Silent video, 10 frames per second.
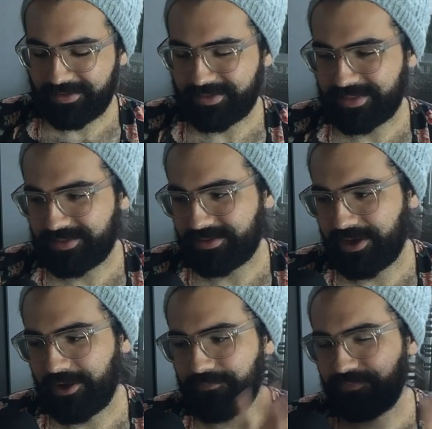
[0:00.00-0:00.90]
let's
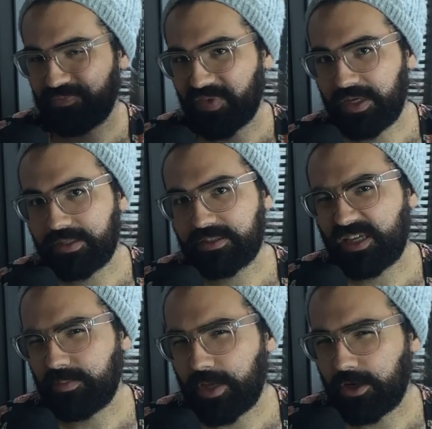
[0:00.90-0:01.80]
uh, let's
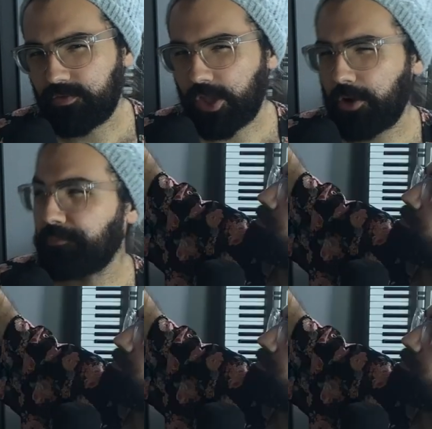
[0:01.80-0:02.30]
keep that over there.